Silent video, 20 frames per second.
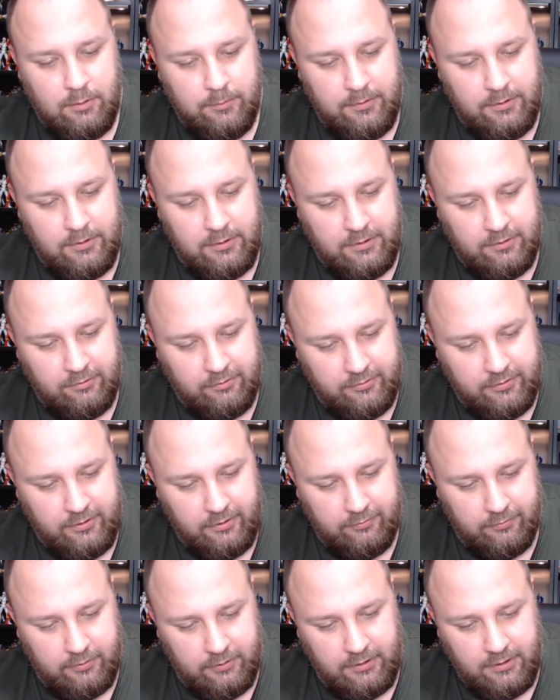I mean, he's
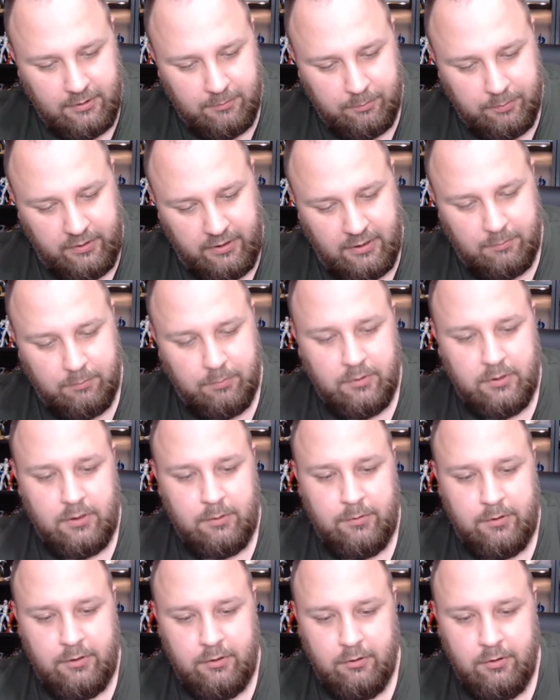definitely not bad,
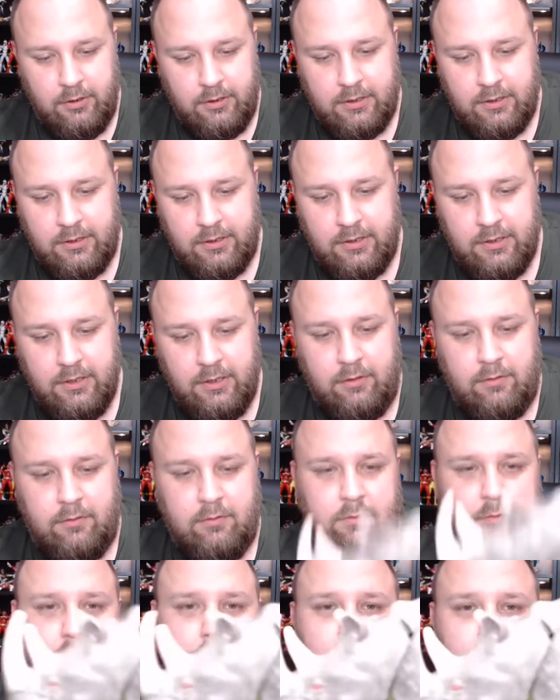but I mean, you're not going to
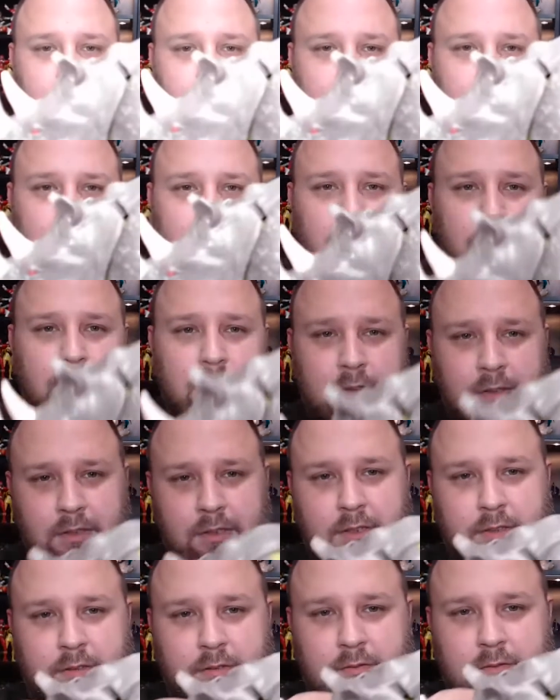get
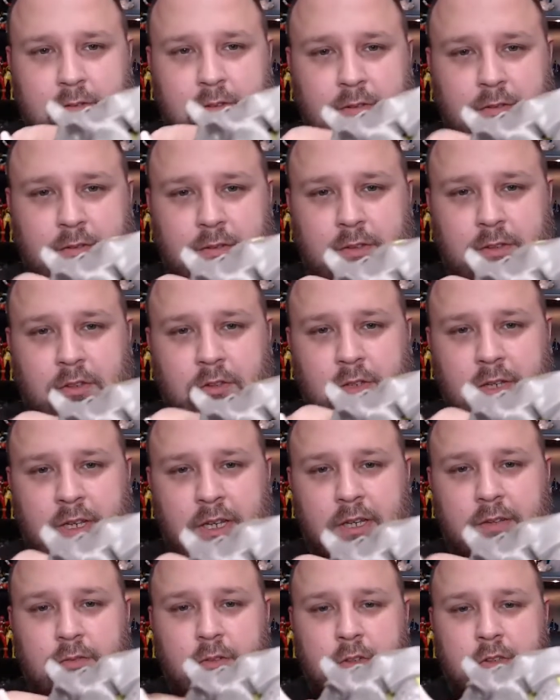like you
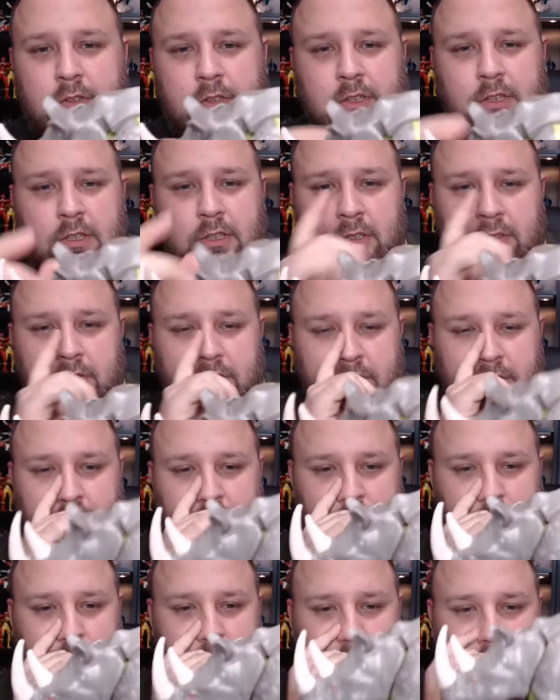have
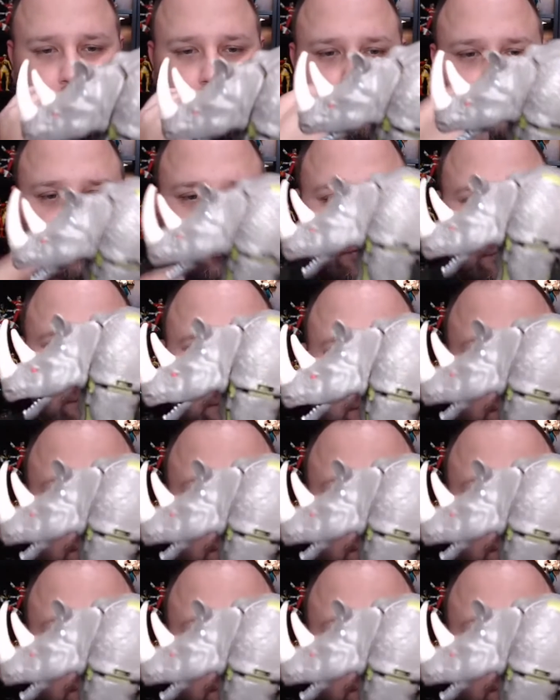articulation, but you also